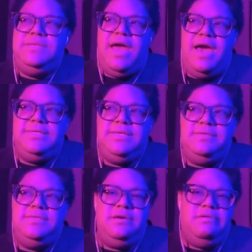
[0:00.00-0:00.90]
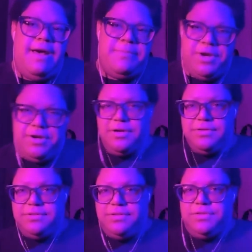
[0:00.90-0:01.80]
access to
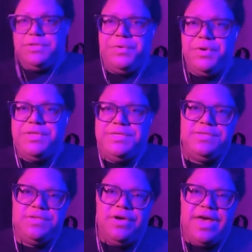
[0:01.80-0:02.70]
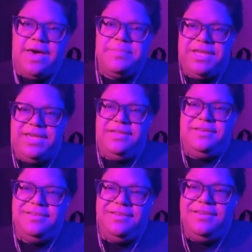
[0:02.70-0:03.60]
collaborators. So this is all happening
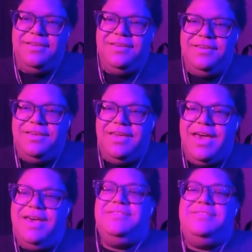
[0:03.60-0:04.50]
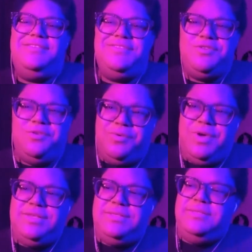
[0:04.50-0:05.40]
as a
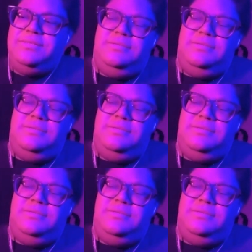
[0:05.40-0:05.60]
soloist.